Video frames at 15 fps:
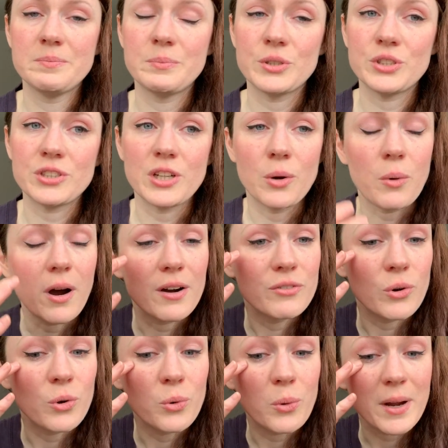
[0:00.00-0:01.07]
But you know what? I've
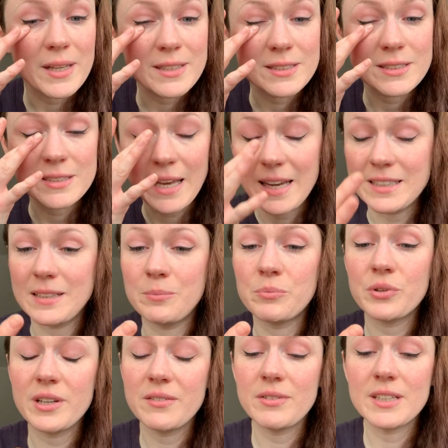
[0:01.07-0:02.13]
always said in
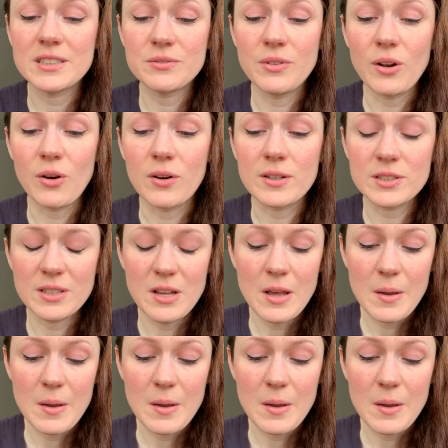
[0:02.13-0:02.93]
previous vlogs,